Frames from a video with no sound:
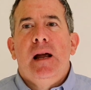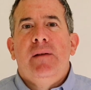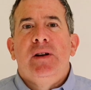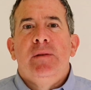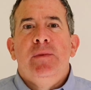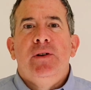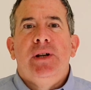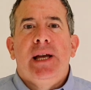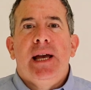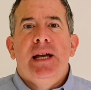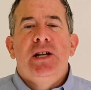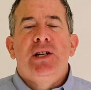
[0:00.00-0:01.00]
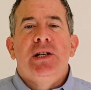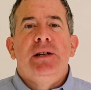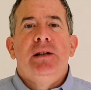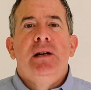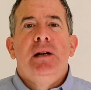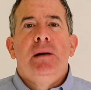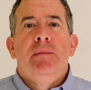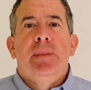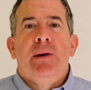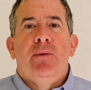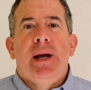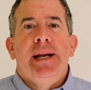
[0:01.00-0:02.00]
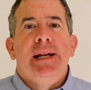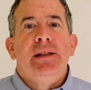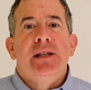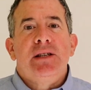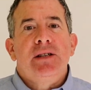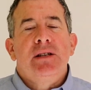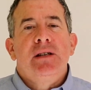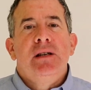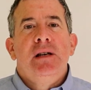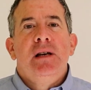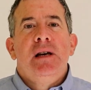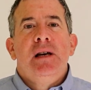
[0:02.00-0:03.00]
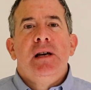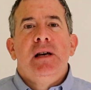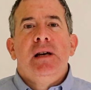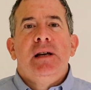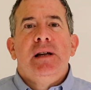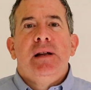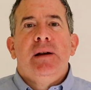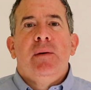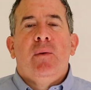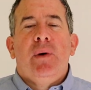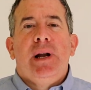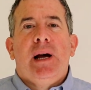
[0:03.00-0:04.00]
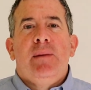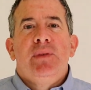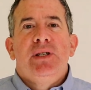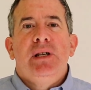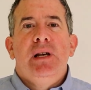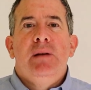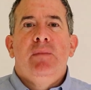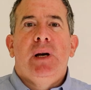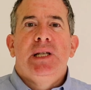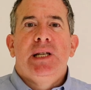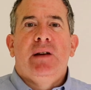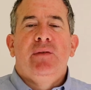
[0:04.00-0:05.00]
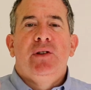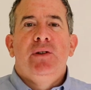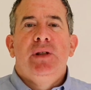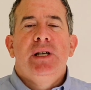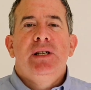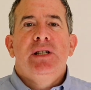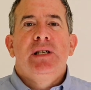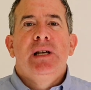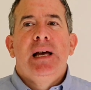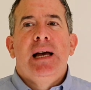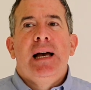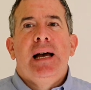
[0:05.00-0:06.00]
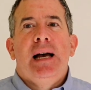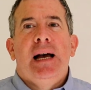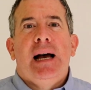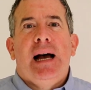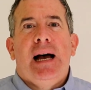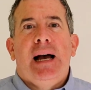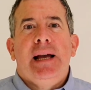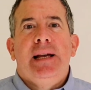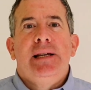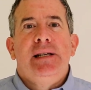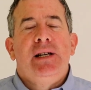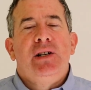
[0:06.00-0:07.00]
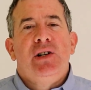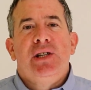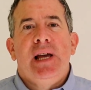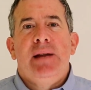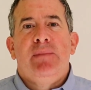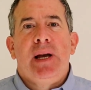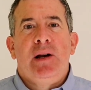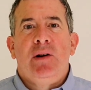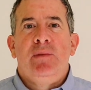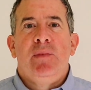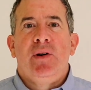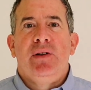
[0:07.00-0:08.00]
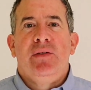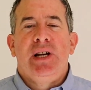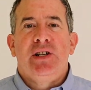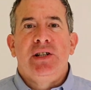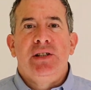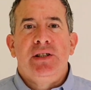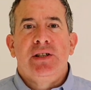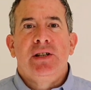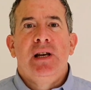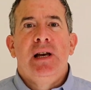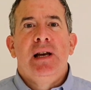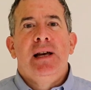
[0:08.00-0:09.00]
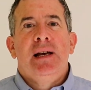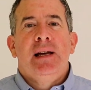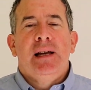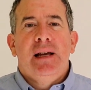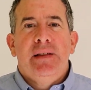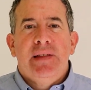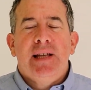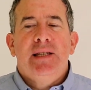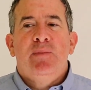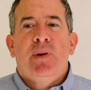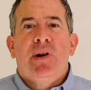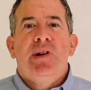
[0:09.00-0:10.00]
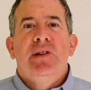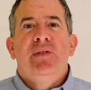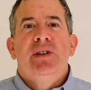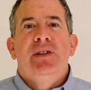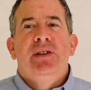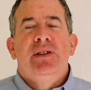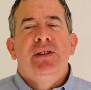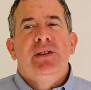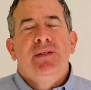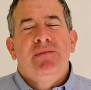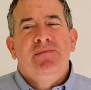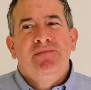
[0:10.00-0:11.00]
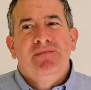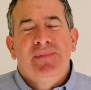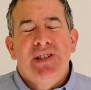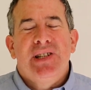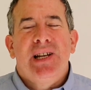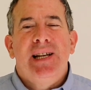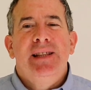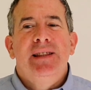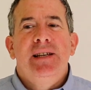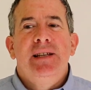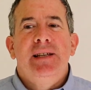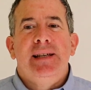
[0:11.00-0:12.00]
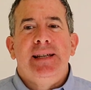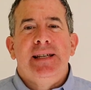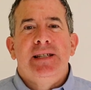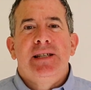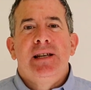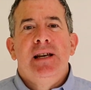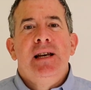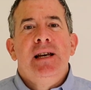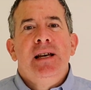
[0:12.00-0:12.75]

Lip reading: of communication by writing this. When I'm seeing myself do this, I can understand my own motivations. And that's part of design thinking, is